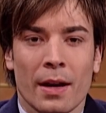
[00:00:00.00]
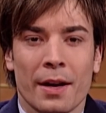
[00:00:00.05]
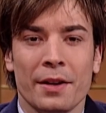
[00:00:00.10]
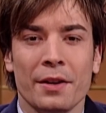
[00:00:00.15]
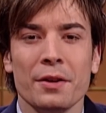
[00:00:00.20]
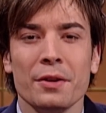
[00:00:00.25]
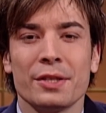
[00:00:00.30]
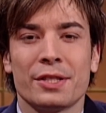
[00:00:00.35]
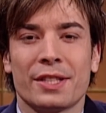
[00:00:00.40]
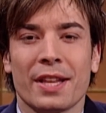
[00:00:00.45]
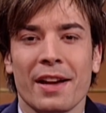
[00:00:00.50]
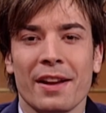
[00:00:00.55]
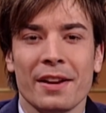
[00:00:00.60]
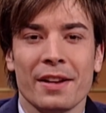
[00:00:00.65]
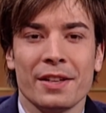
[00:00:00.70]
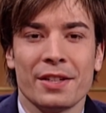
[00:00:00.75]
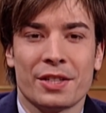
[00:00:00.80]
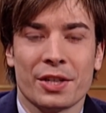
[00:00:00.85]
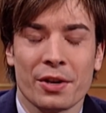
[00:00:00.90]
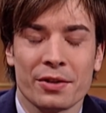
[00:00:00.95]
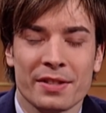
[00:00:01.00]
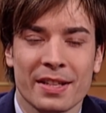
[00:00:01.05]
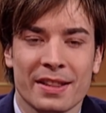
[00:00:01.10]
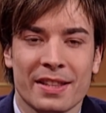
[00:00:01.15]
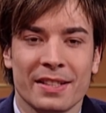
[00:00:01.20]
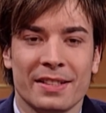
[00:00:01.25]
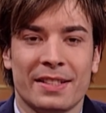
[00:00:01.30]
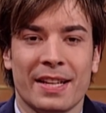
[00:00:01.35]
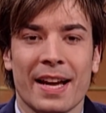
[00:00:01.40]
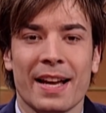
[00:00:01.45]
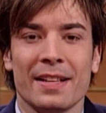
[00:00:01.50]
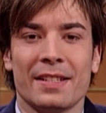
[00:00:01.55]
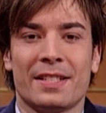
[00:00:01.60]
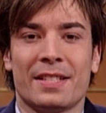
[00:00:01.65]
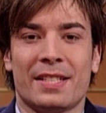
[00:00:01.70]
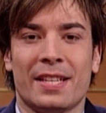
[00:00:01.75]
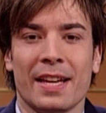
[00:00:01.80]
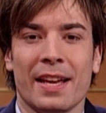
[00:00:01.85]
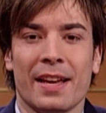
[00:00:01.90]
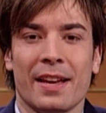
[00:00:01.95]
A new study shows that the
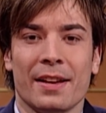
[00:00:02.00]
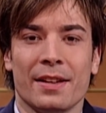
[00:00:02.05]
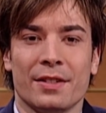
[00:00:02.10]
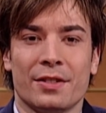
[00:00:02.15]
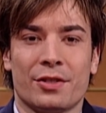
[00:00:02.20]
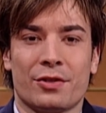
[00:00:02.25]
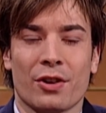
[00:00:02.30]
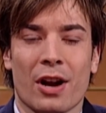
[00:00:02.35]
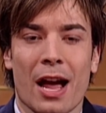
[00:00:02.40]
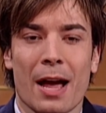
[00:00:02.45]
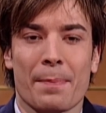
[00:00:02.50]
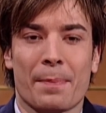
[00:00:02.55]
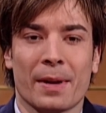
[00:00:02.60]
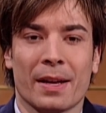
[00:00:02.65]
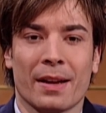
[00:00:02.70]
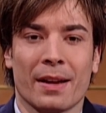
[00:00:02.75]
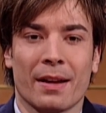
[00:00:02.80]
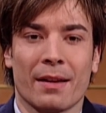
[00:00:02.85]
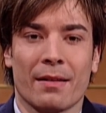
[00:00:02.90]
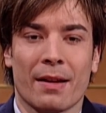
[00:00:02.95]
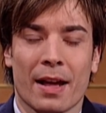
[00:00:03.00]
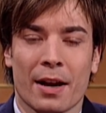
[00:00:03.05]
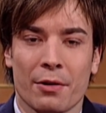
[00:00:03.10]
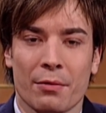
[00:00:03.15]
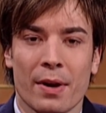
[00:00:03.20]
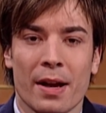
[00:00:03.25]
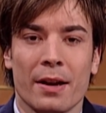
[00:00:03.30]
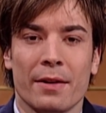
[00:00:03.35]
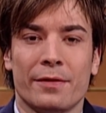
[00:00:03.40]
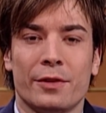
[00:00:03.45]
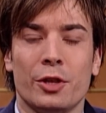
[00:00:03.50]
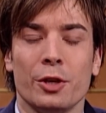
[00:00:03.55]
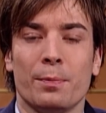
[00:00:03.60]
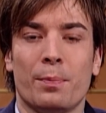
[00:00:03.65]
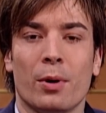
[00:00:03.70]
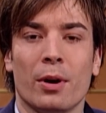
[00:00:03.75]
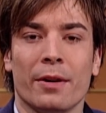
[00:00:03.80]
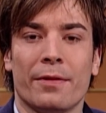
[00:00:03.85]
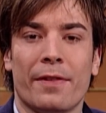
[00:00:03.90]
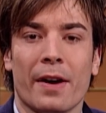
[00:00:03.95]
Dead Sea is dropping at a rate of
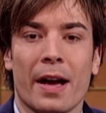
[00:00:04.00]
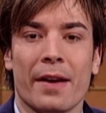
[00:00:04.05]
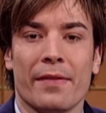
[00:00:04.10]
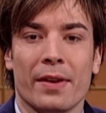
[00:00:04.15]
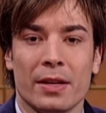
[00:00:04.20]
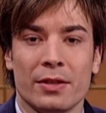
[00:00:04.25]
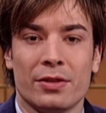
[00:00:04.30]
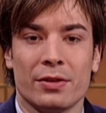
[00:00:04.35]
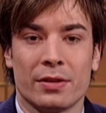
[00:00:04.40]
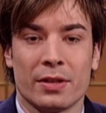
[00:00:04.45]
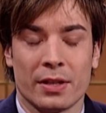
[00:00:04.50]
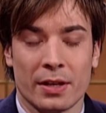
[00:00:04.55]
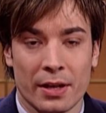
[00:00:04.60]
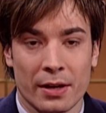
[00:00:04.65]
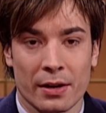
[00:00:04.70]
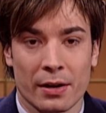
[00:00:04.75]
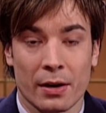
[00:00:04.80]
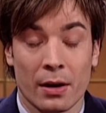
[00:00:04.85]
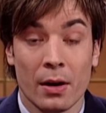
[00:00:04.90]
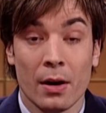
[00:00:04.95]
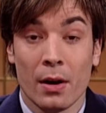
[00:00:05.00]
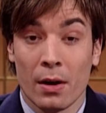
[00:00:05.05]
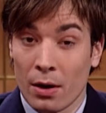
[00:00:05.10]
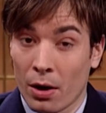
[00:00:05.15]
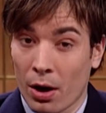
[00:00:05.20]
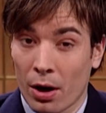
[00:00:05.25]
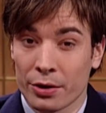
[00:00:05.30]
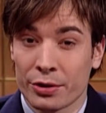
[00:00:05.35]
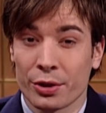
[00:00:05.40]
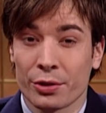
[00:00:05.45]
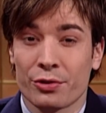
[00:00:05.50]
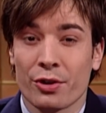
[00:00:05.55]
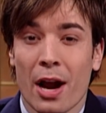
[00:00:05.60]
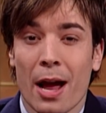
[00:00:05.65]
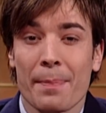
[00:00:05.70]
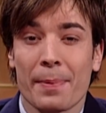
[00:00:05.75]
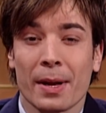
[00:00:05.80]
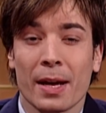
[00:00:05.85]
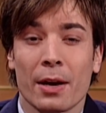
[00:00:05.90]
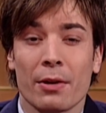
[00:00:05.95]
2.5 inches a year. Also
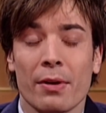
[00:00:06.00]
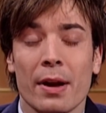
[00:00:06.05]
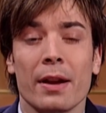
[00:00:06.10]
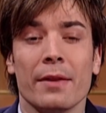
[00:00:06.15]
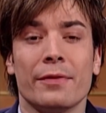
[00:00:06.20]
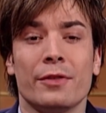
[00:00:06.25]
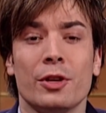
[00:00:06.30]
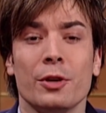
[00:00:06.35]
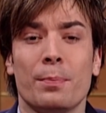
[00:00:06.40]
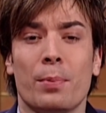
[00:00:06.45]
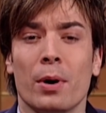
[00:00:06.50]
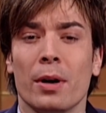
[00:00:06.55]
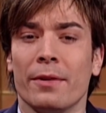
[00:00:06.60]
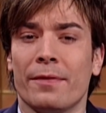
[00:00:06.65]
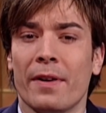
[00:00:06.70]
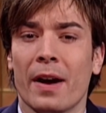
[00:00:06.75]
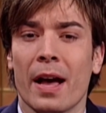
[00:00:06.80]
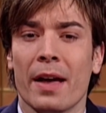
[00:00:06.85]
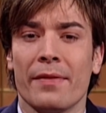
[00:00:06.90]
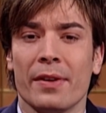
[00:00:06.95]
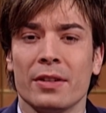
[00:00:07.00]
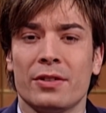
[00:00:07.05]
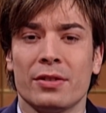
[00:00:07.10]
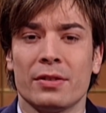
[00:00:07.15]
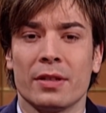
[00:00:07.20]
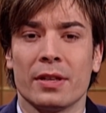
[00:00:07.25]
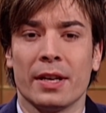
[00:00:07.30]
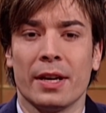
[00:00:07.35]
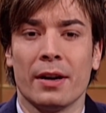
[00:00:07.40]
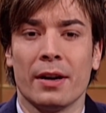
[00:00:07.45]
dropping at a rate of 2.5 inches a